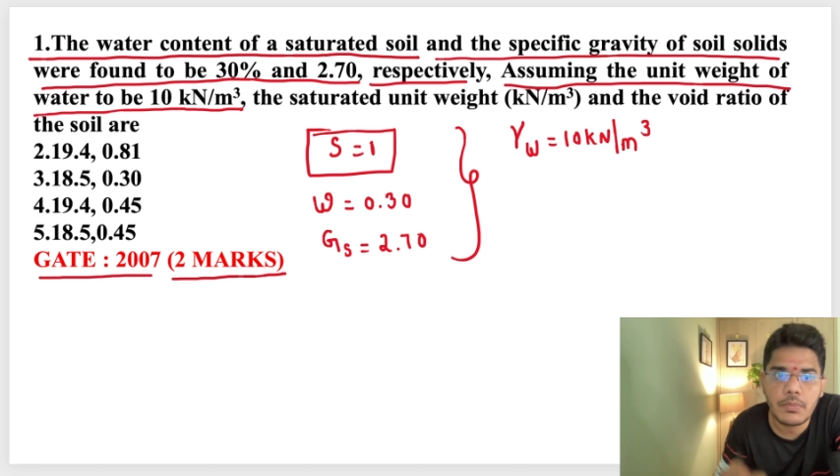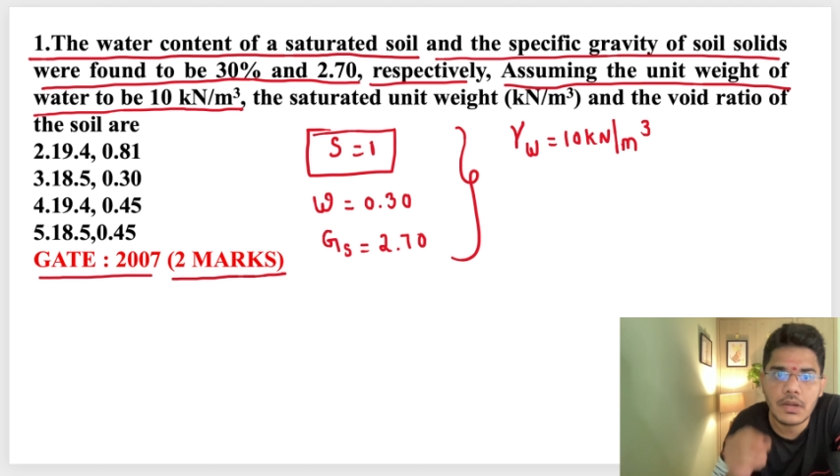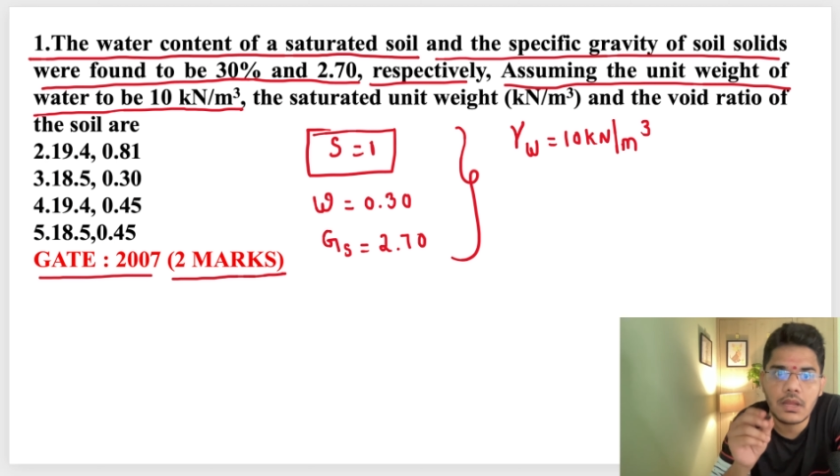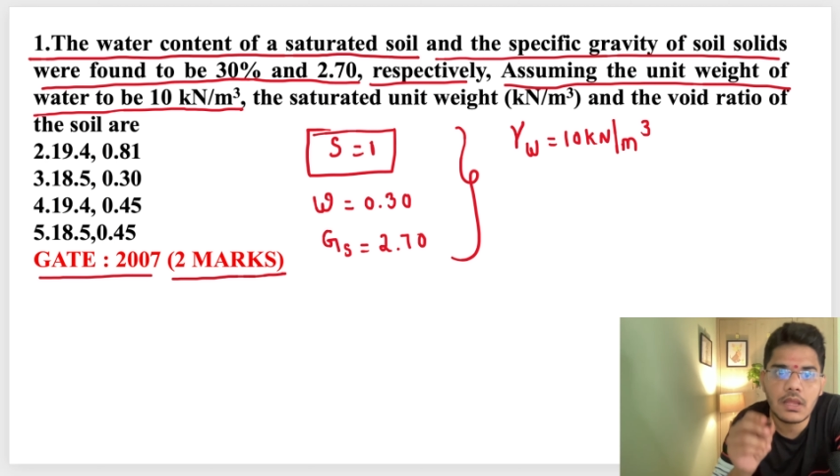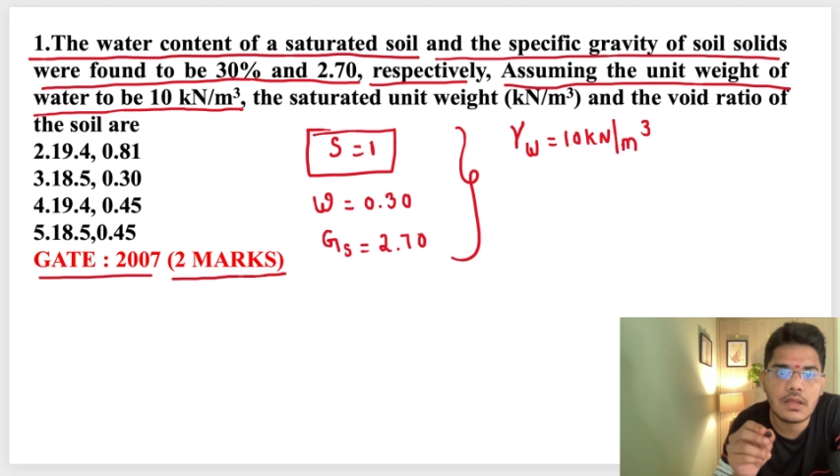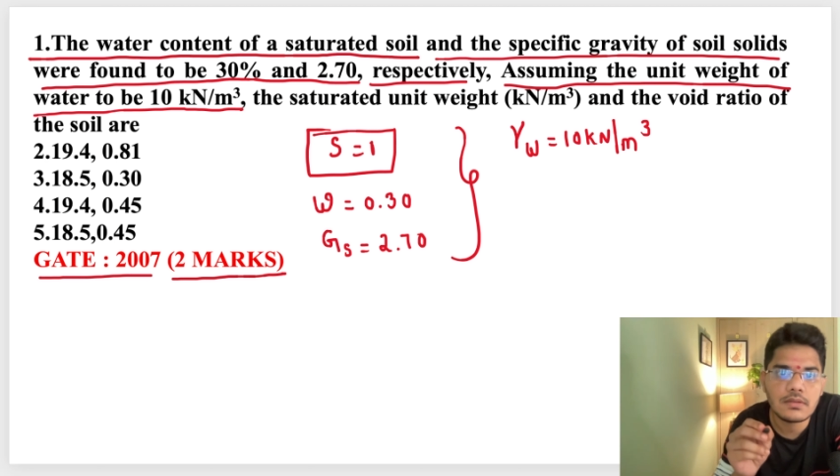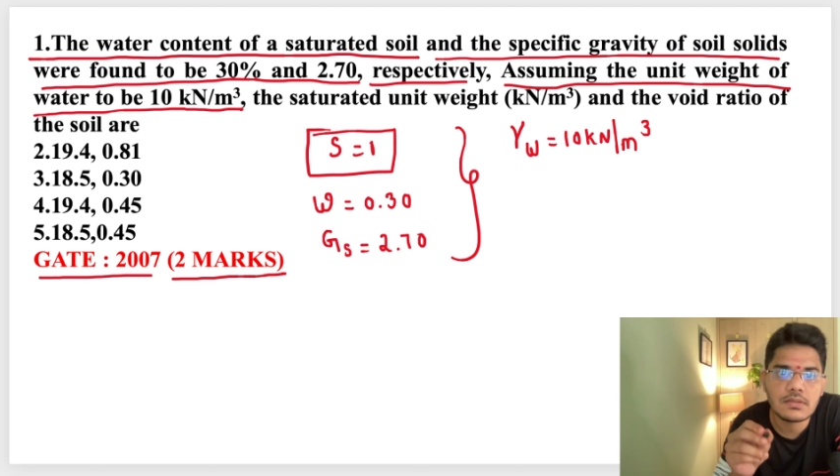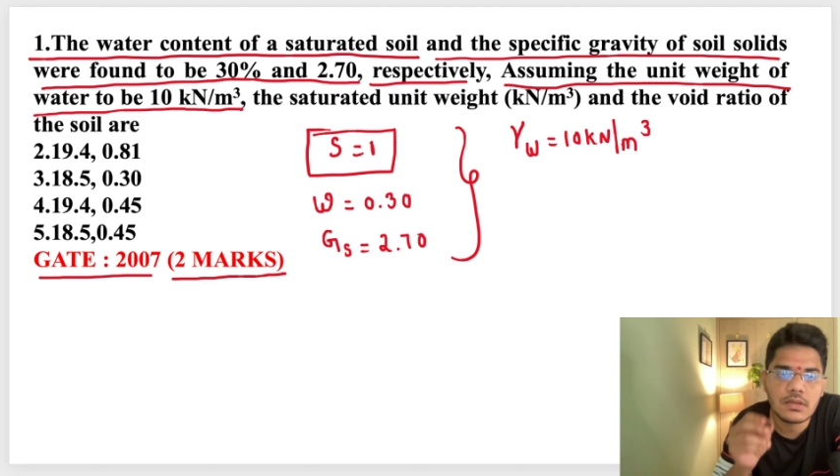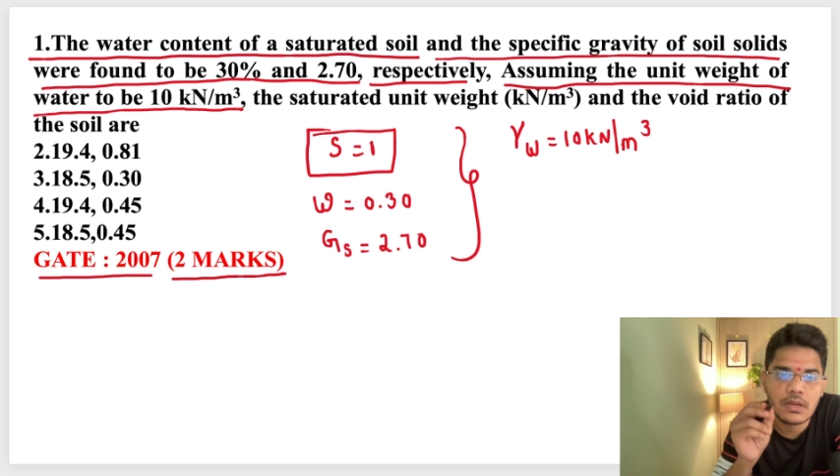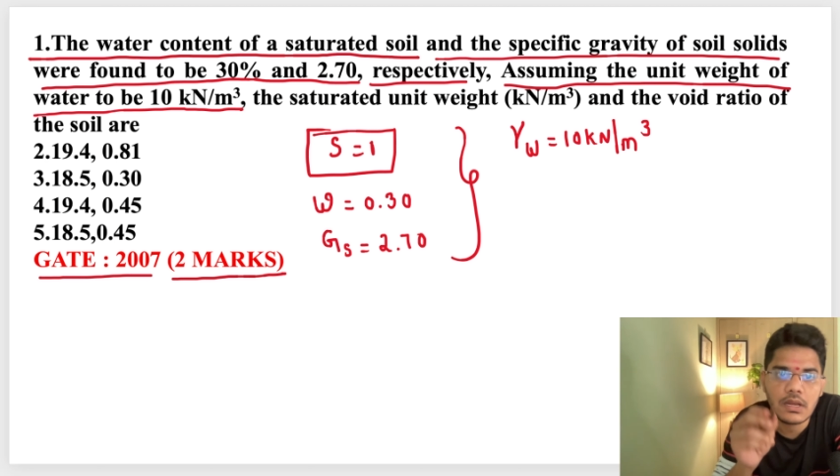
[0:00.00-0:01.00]
but he
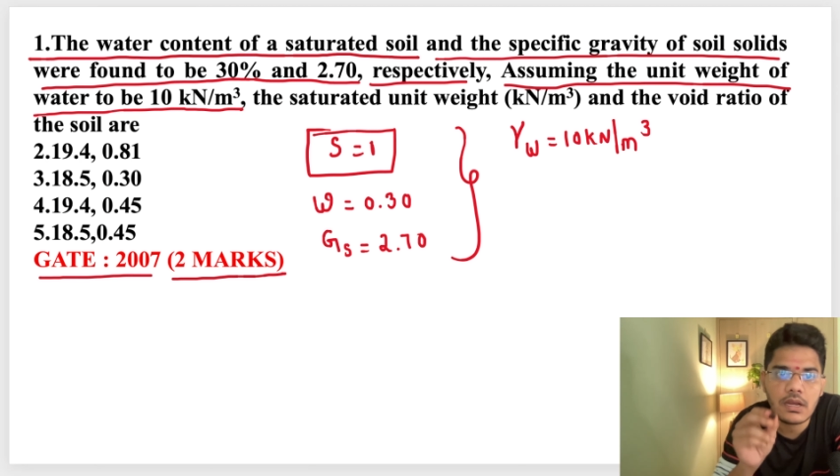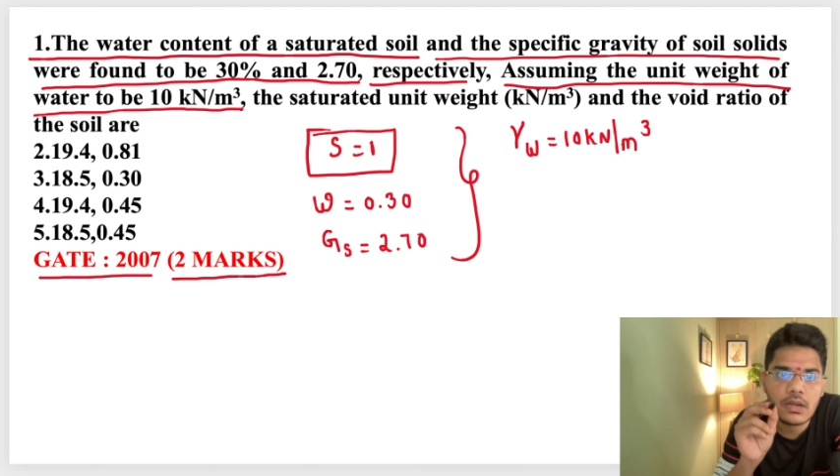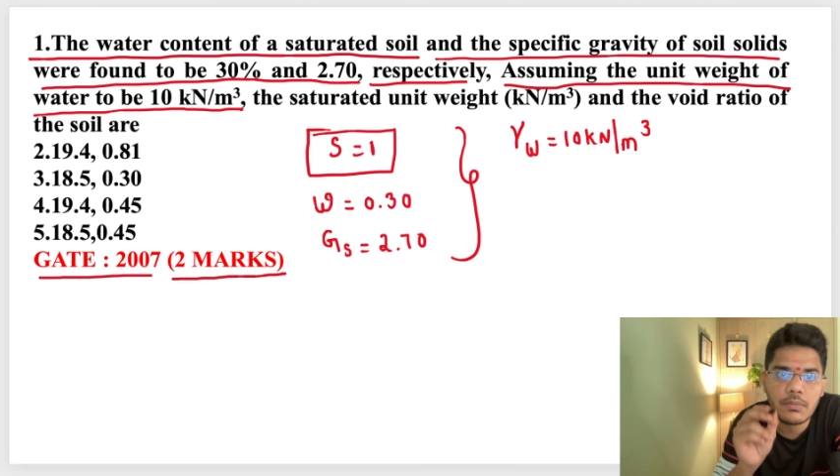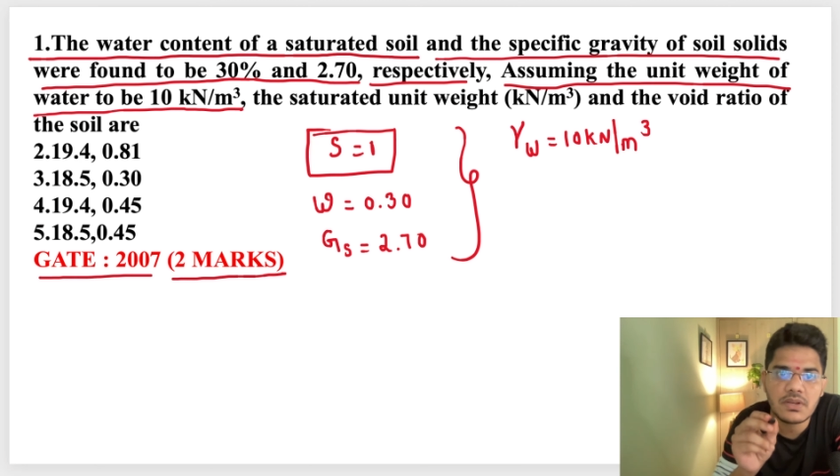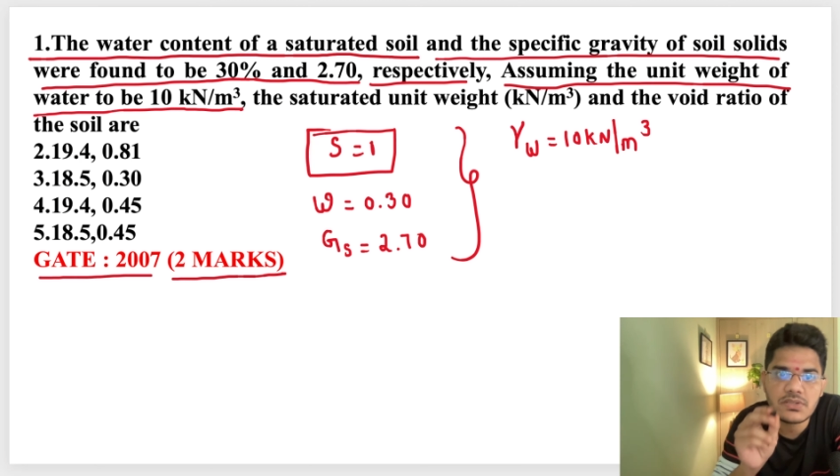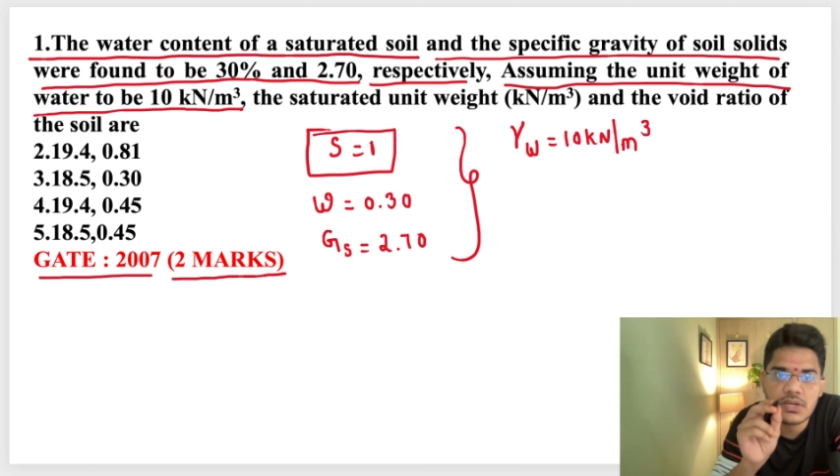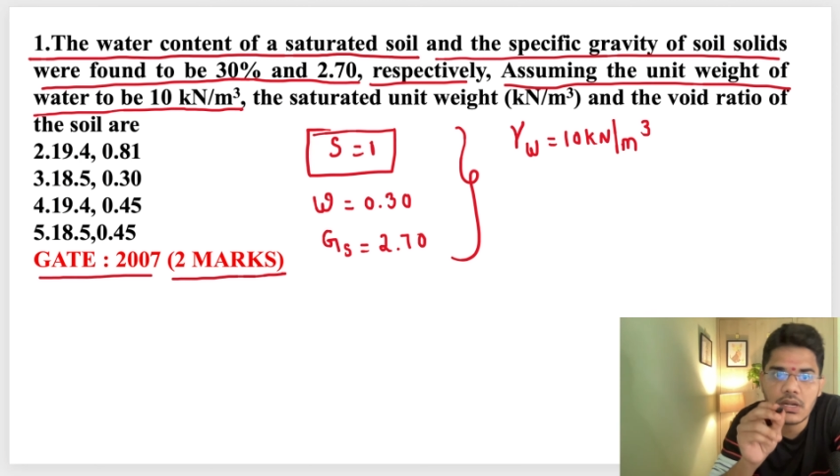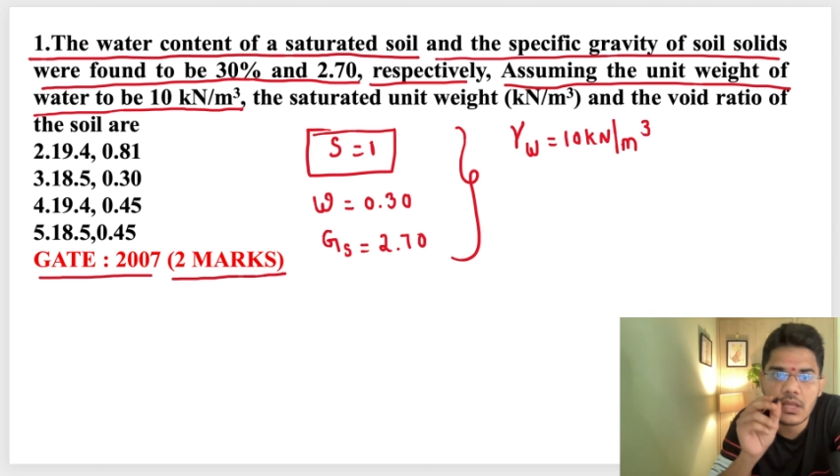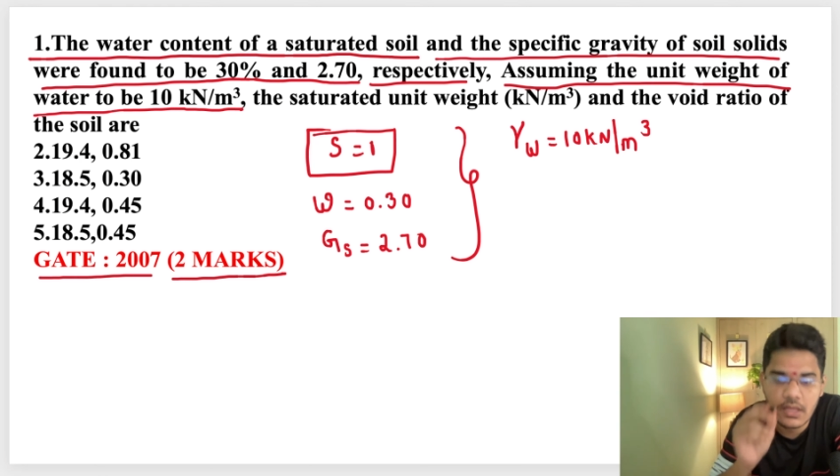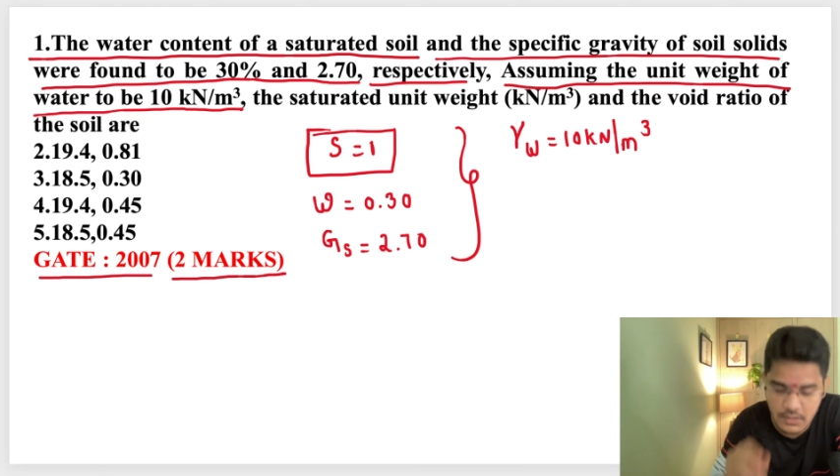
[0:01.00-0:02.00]
has clearly
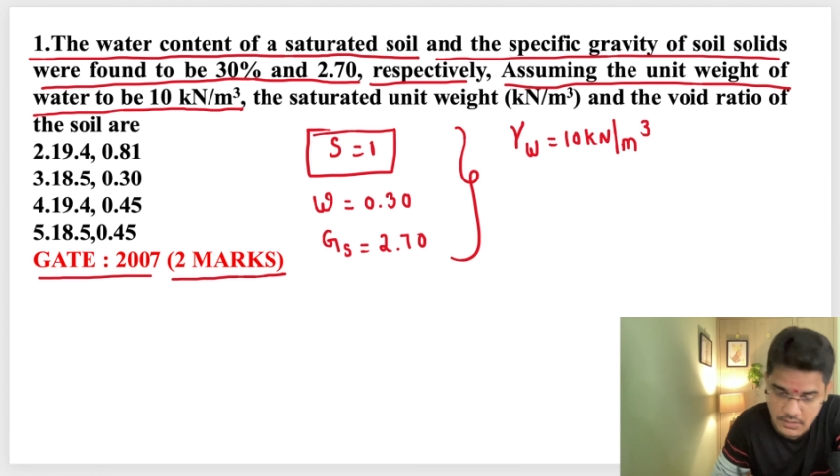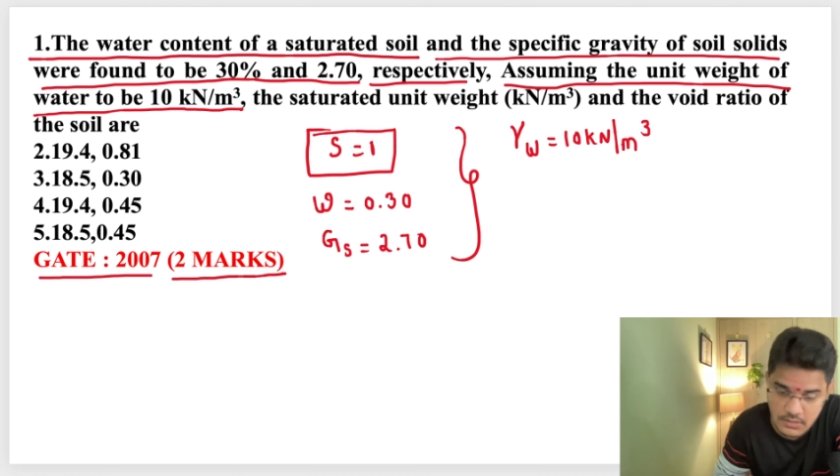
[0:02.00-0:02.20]
mentioned here